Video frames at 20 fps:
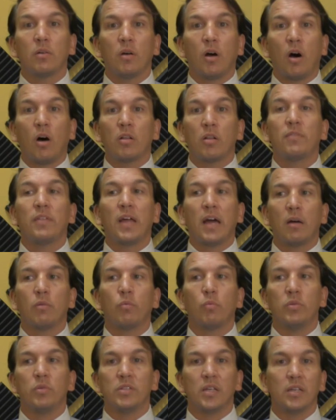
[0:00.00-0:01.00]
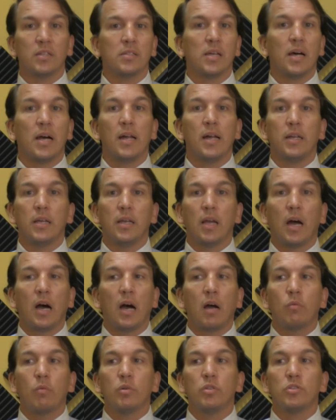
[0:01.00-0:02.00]
all of that was anxiety.
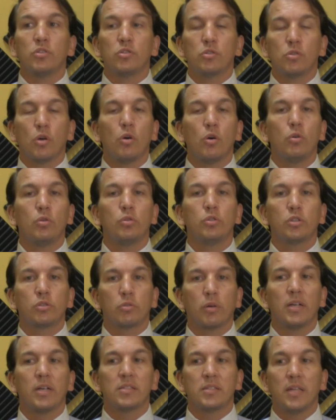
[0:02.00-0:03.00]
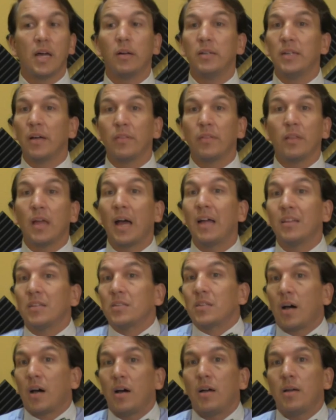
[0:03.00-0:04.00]
I was so stressed out. Now, at the
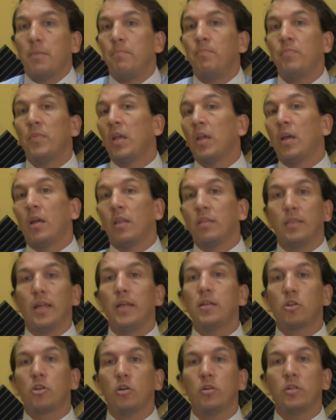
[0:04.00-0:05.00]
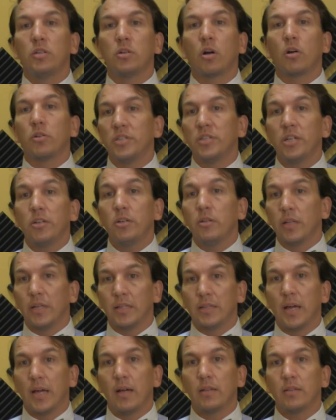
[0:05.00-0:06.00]
time, they couldn't
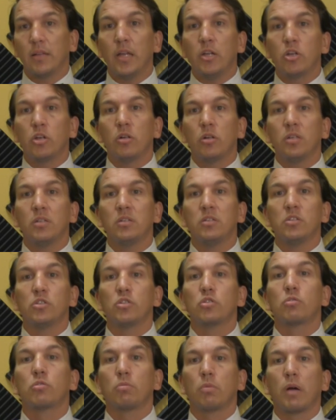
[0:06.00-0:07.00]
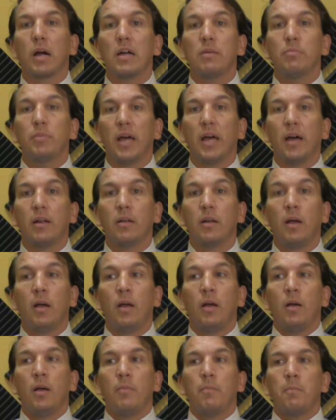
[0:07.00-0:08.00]
articulate that. They couldn't describe that.
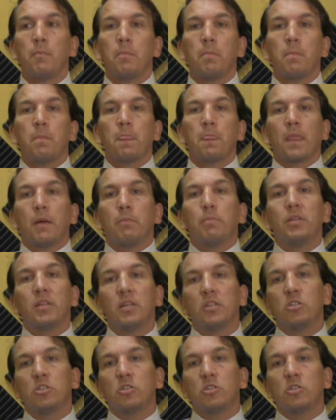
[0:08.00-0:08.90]
But